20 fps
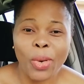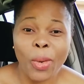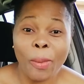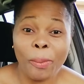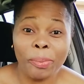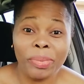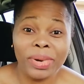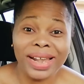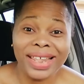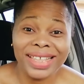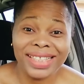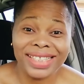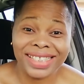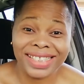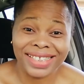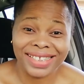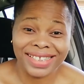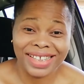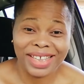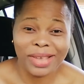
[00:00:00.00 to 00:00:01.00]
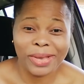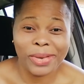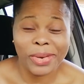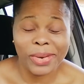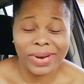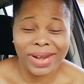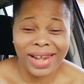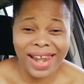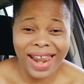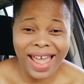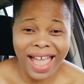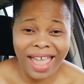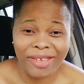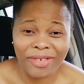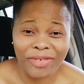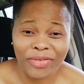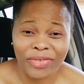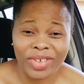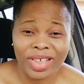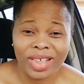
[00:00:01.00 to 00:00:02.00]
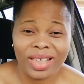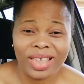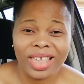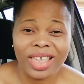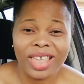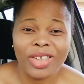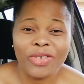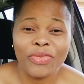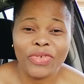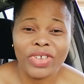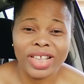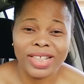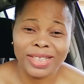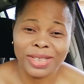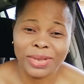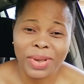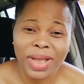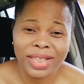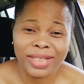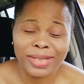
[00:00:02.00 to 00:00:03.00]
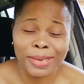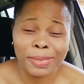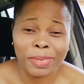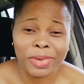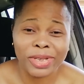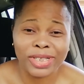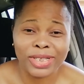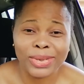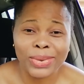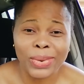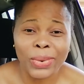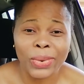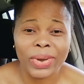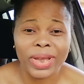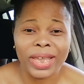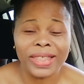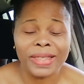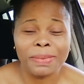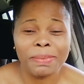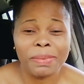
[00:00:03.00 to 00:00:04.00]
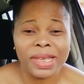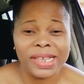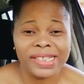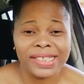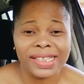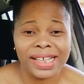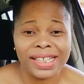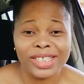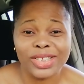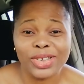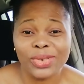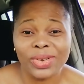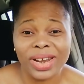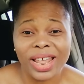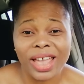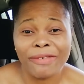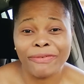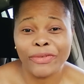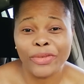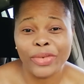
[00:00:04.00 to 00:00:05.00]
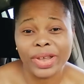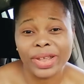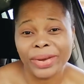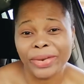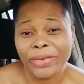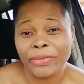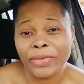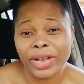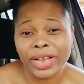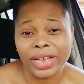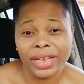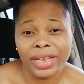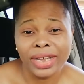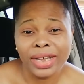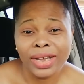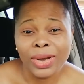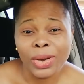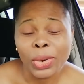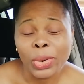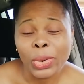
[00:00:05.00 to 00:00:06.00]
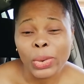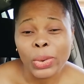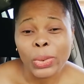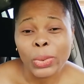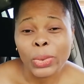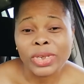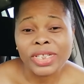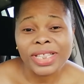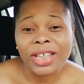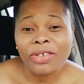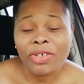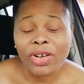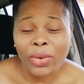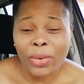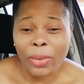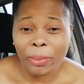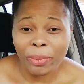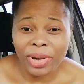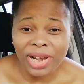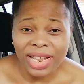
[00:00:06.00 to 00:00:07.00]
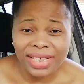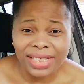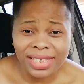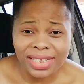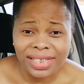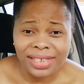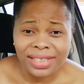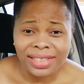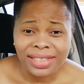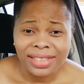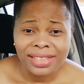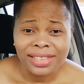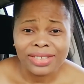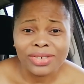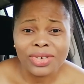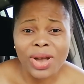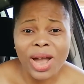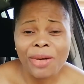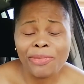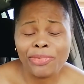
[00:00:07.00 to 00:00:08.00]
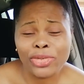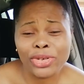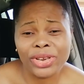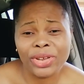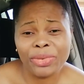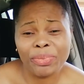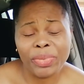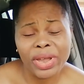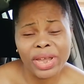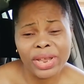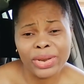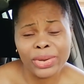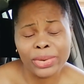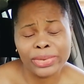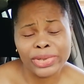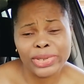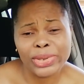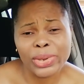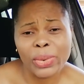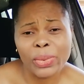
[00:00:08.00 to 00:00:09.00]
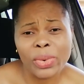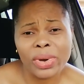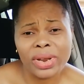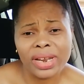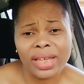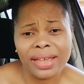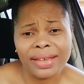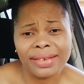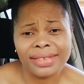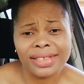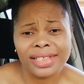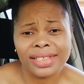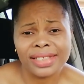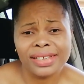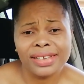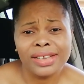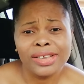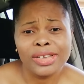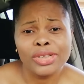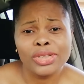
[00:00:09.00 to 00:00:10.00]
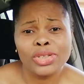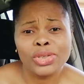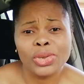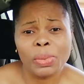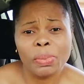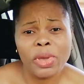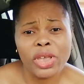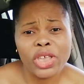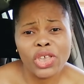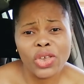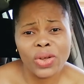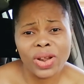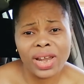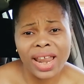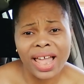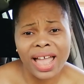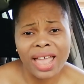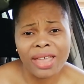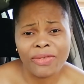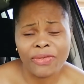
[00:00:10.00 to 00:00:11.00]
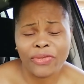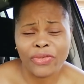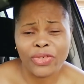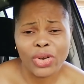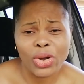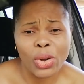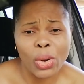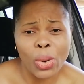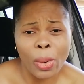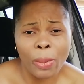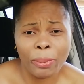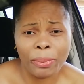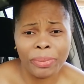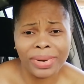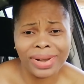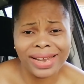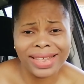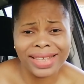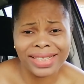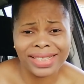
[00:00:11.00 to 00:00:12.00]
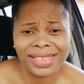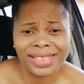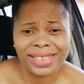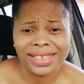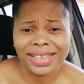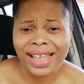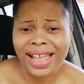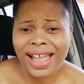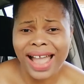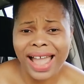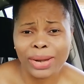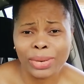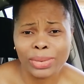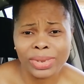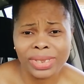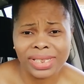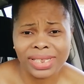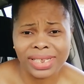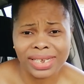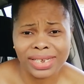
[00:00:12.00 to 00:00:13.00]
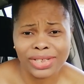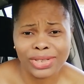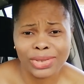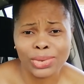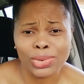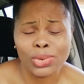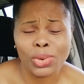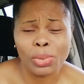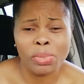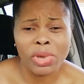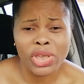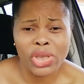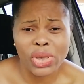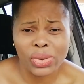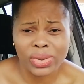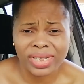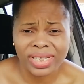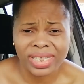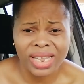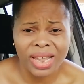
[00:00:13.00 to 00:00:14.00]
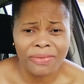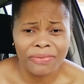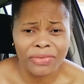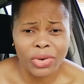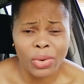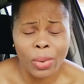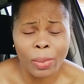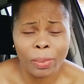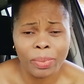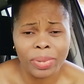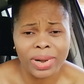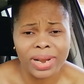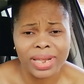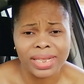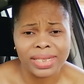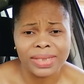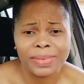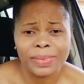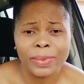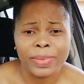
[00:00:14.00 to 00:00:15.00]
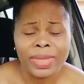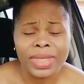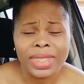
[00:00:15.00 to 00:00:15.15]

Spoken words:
complete your life. If it's yet to be so, it means that your life was never complete. You have to depend on someone else to make your life complete. I don't think so, to make yourself complete.